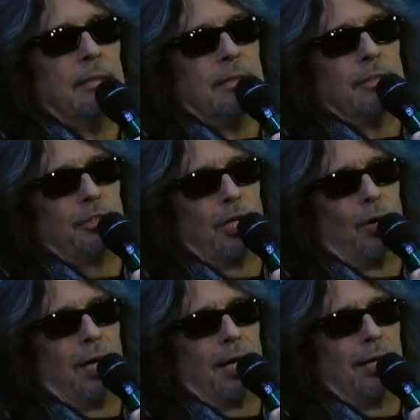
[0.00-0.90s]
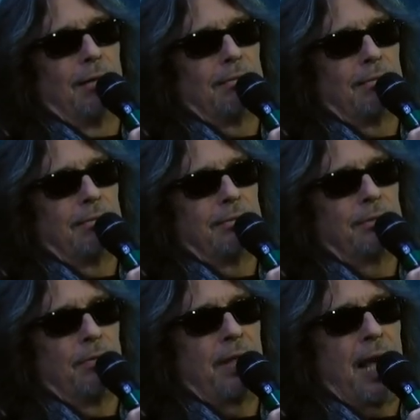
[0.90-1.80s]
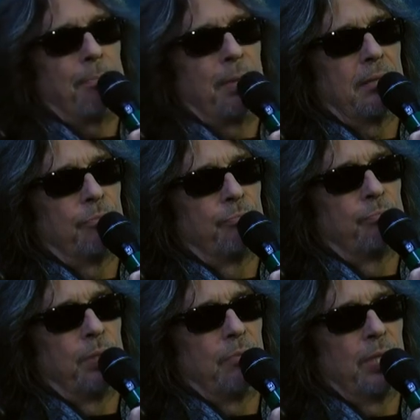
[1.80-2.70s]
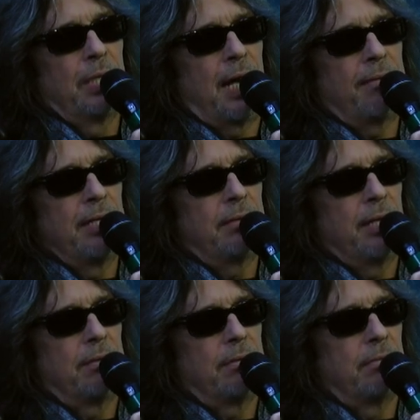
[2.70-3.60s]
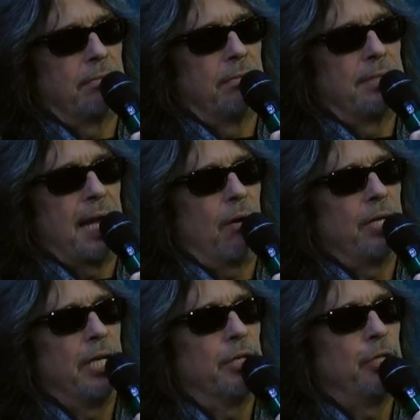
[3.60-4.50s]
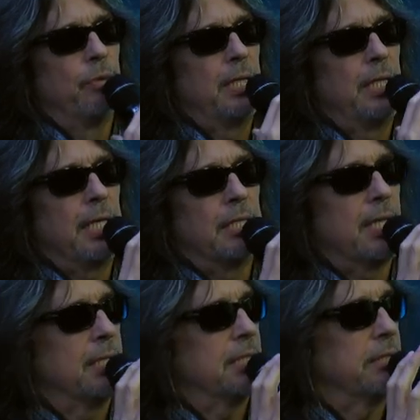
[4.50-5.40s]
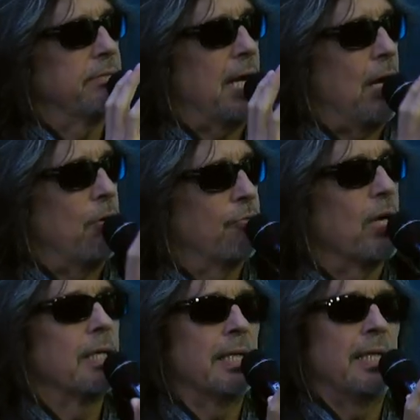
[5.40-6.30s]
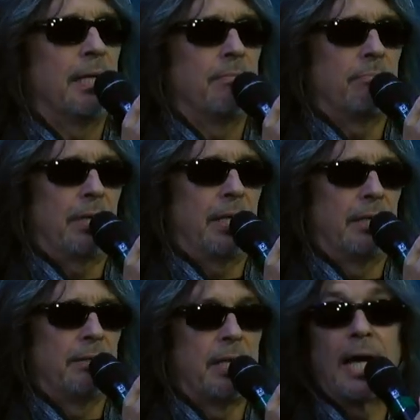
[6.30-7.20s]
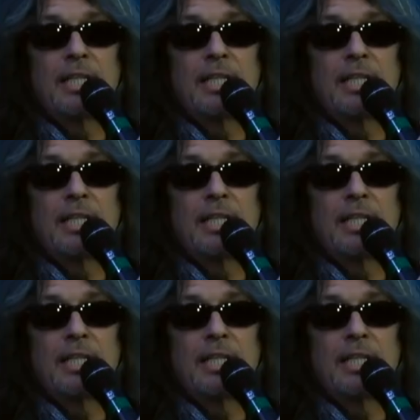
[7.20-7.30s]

So uh, so that, but but really, I think that down here you really get a sense of how friendly and and nice